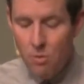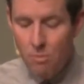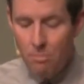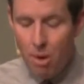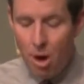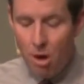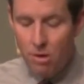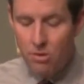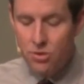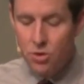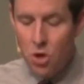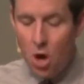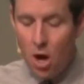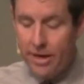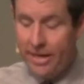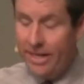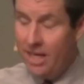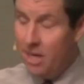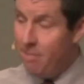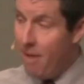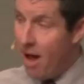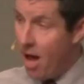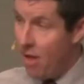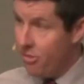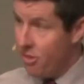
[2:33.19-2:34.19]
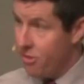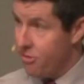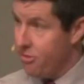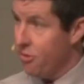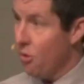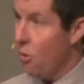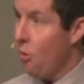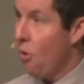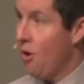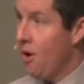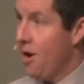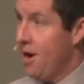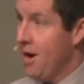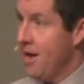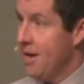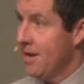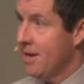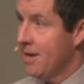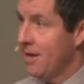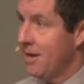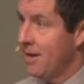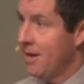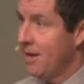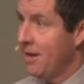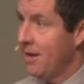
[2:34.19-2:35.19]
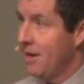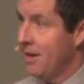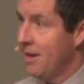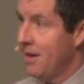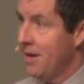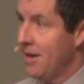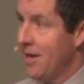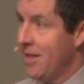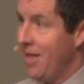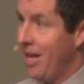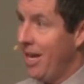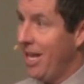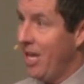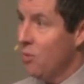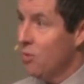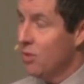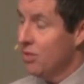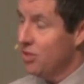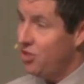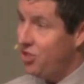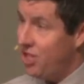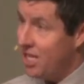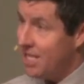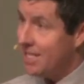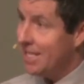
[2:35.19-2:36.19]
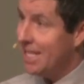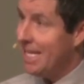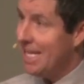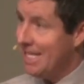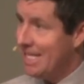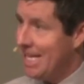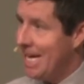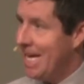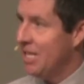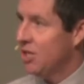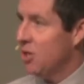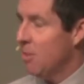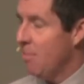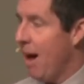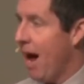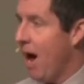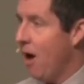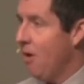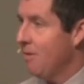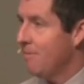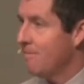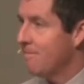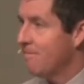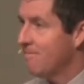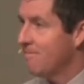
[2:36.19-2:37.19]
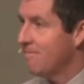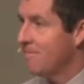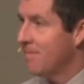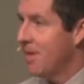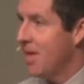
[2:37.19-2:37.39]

Paul's talking about the thorn that he was discontent about